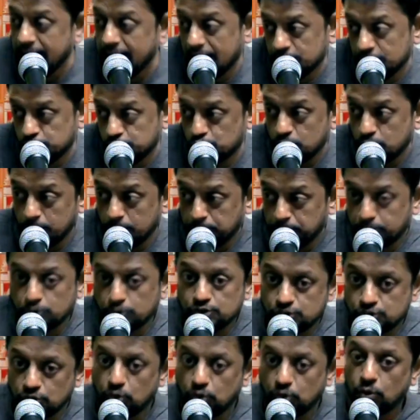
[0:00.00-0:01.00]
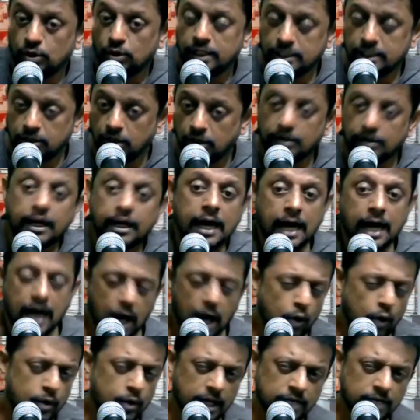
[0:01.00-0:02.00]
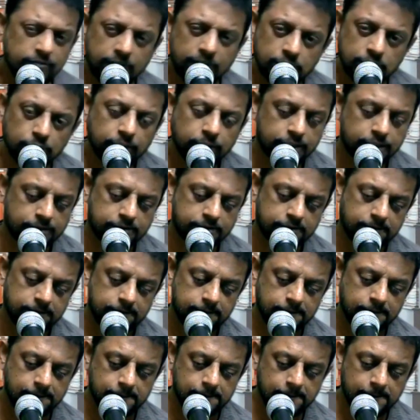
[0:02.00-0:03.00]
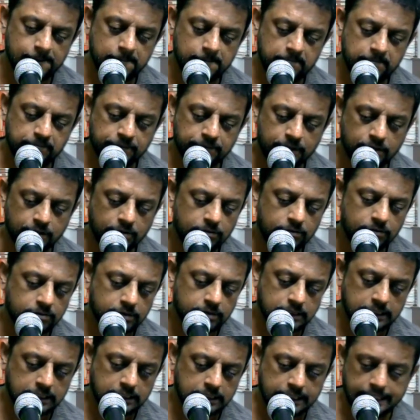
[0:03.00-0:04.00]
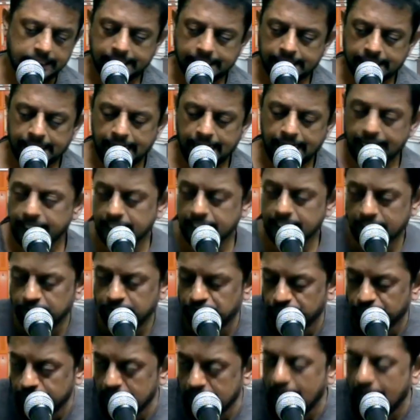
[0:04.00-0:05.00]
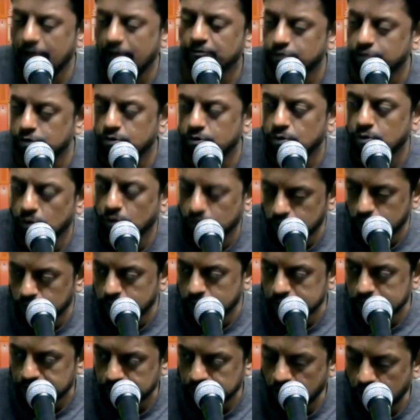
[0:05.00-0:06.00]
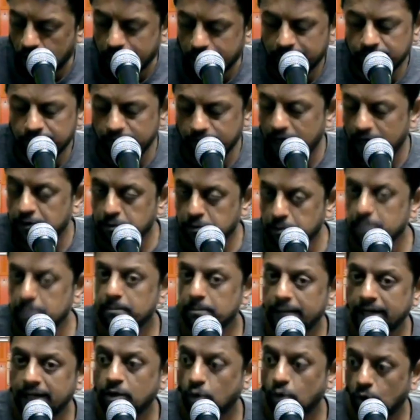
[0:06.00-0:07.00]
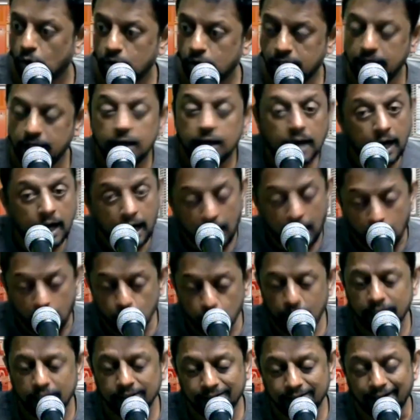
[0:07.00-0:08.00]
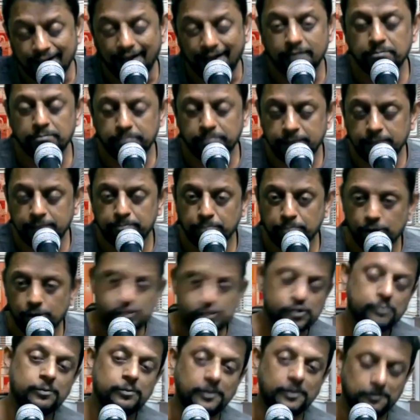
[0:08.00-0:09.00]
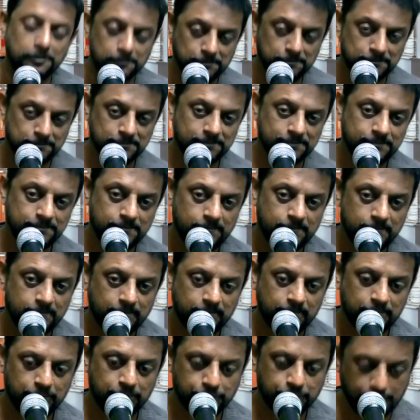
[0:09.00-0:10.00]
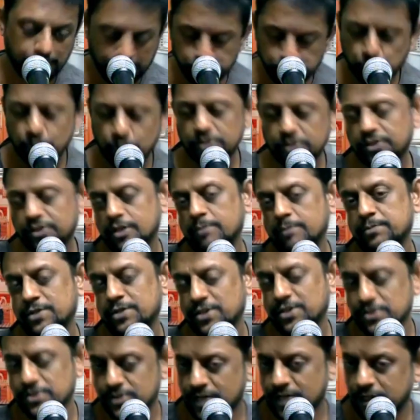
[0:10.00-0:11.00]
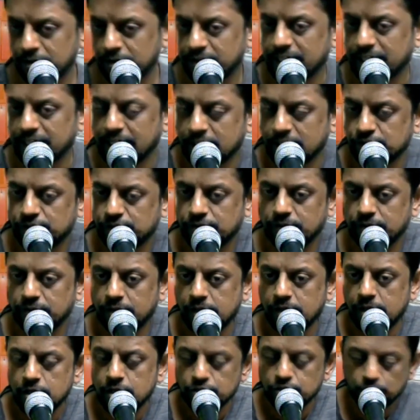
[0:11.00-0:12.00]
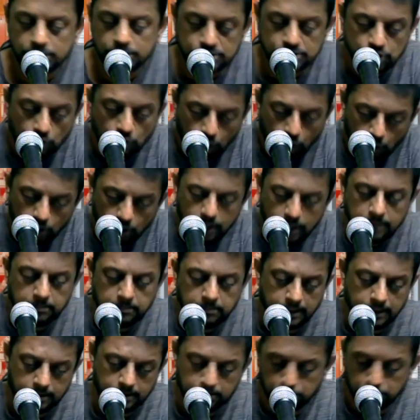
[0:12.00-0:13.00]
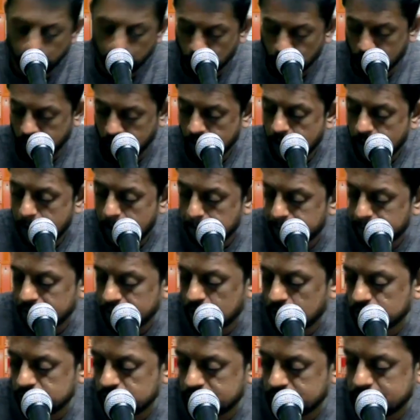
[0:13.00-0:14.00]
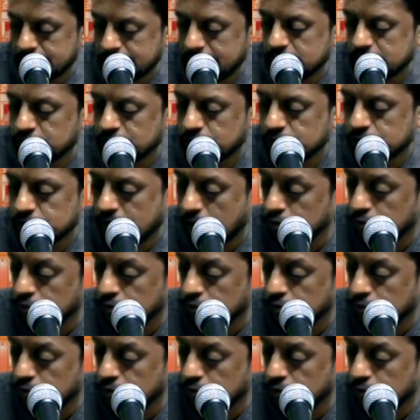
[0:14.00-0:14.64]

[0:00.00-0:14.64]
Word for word: has to approach a holy God, how can we do it? You know, and if we have to go towards God and we have to be made holy, how can that be possible? That's what scripture is trying to tell us. So it's a holy book because it tells us how